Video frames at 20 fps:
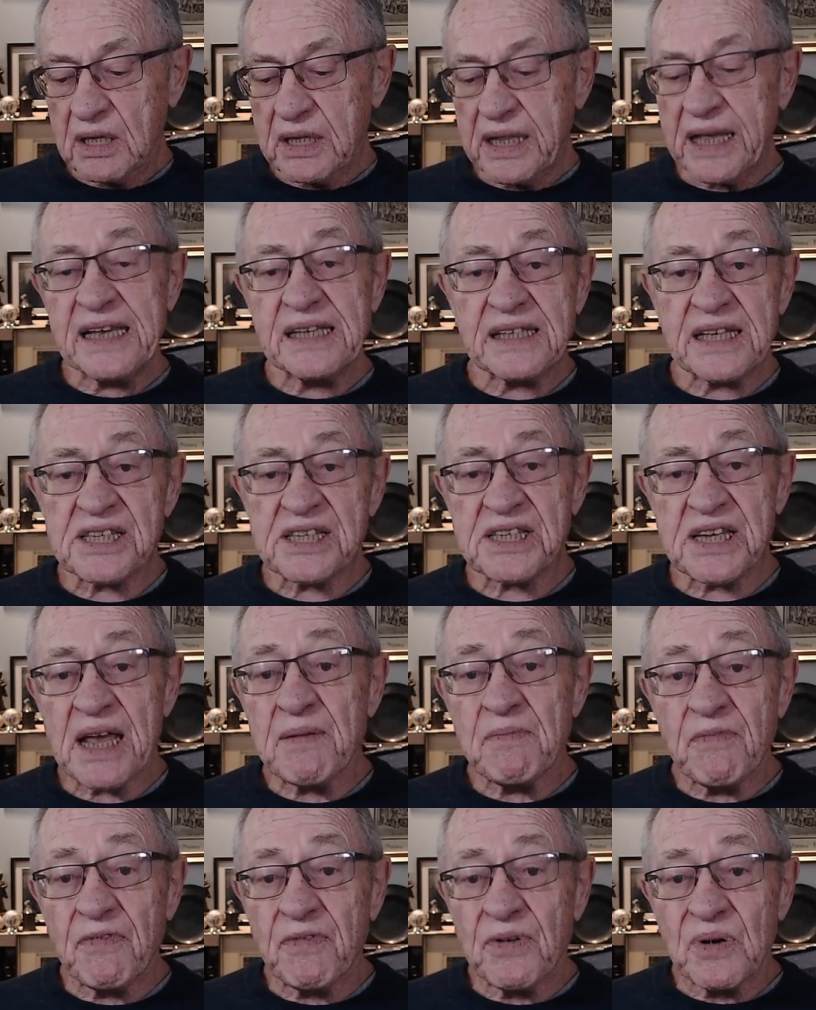They eat the
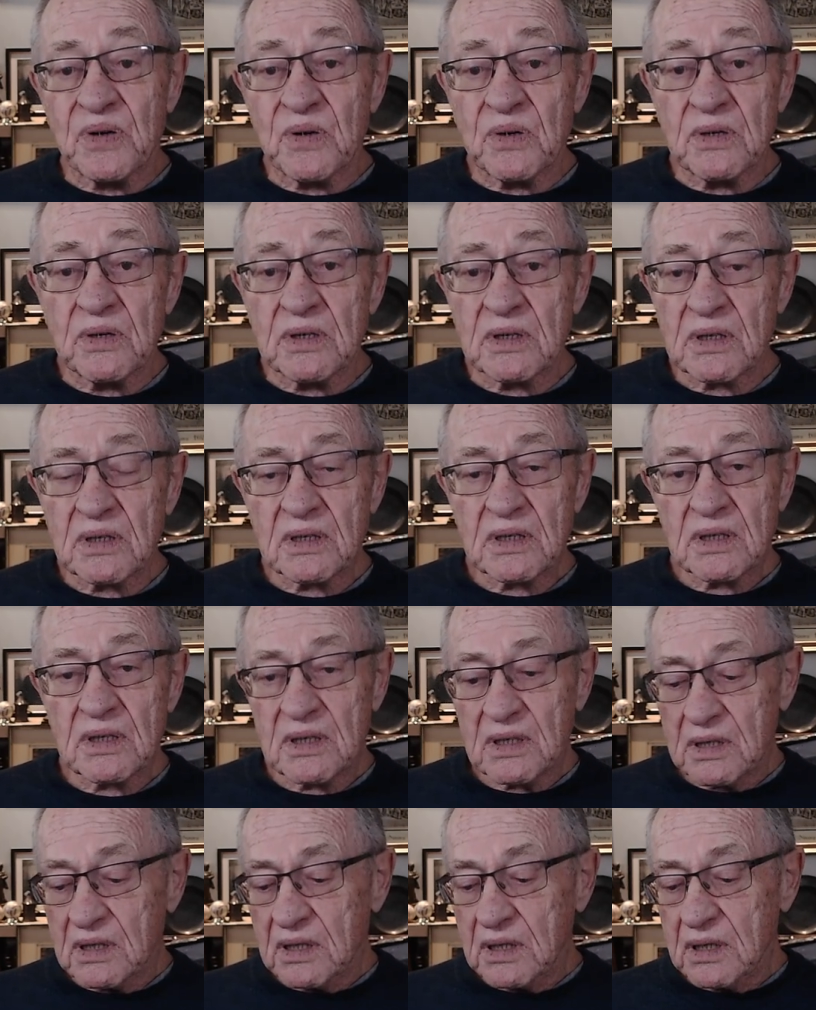same food,
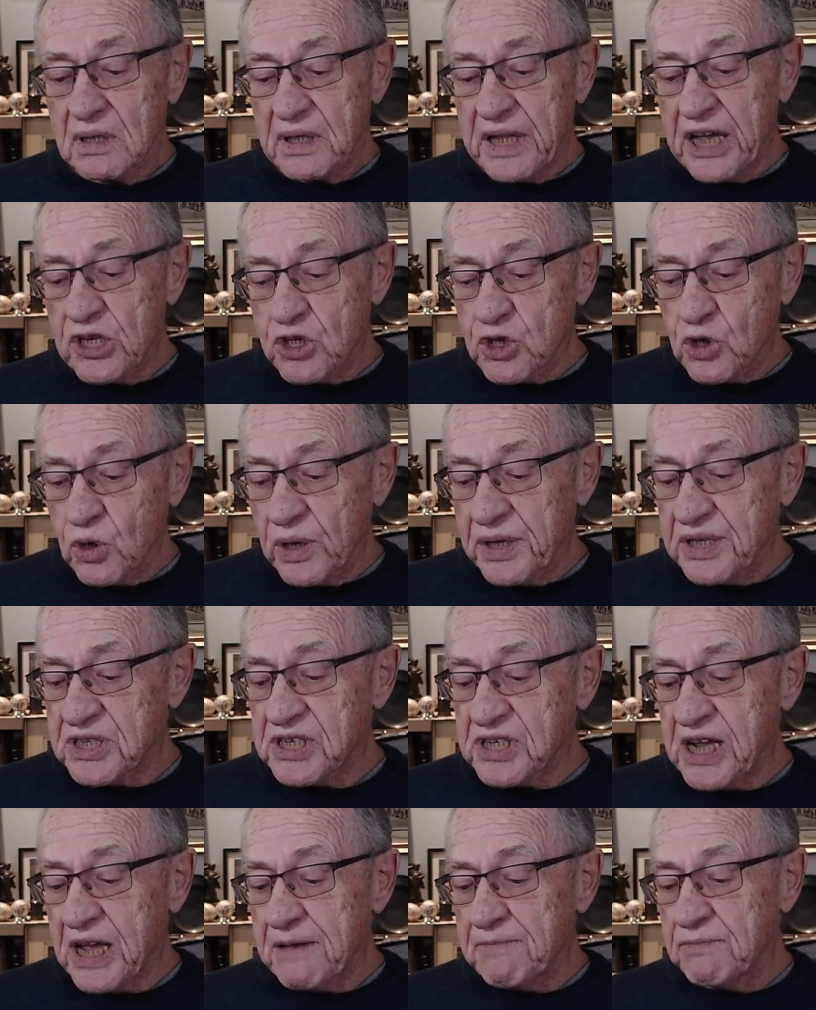they enjoy the
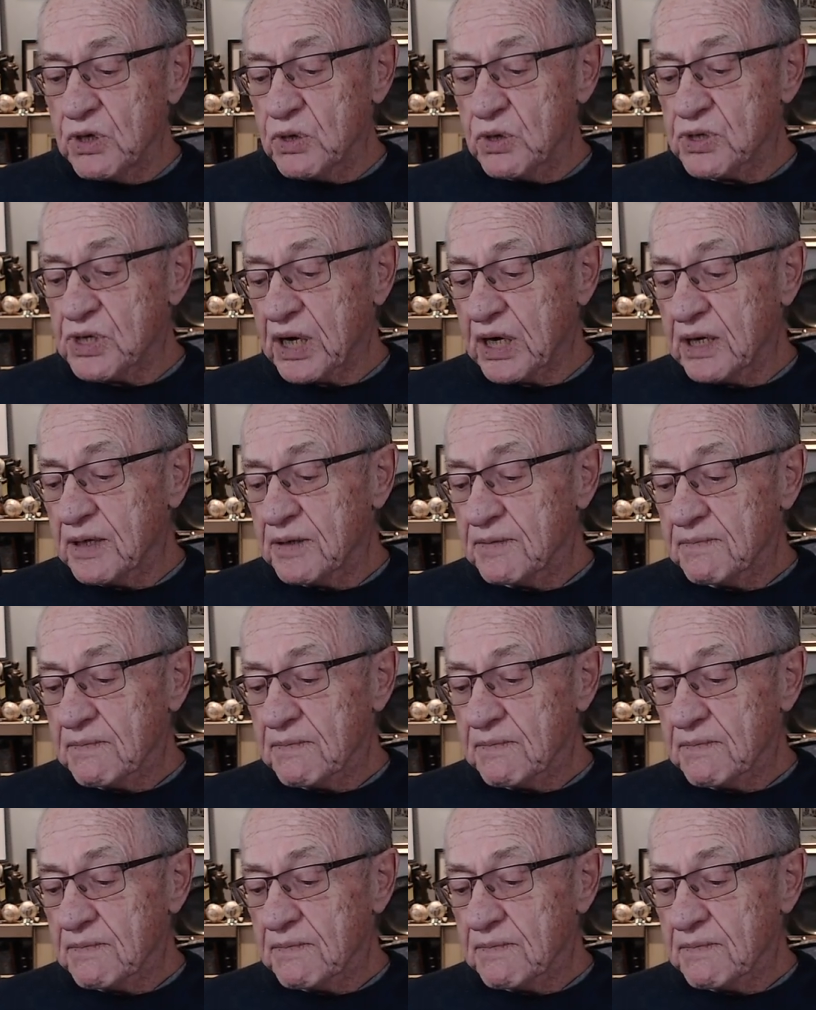same music,